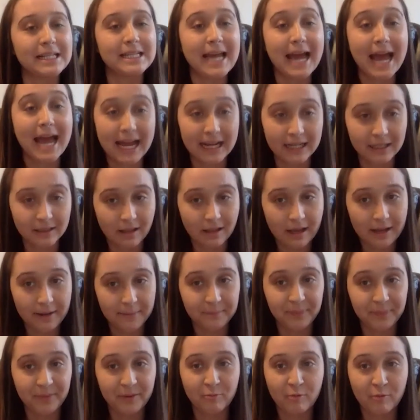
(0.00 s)
tagline,
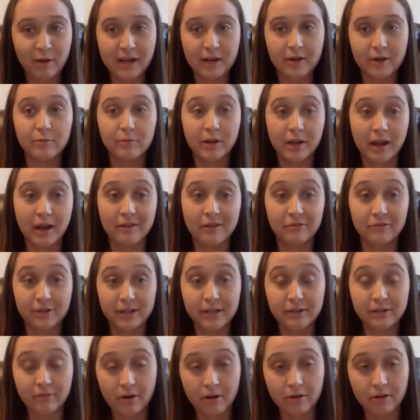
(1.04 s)
where recovery
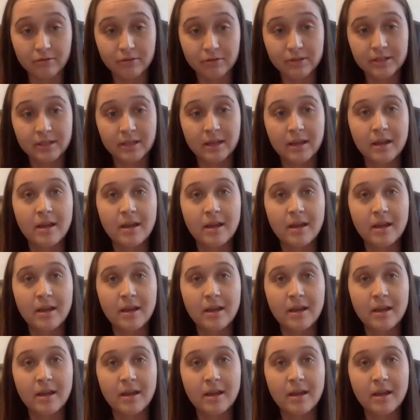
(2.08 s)
grows,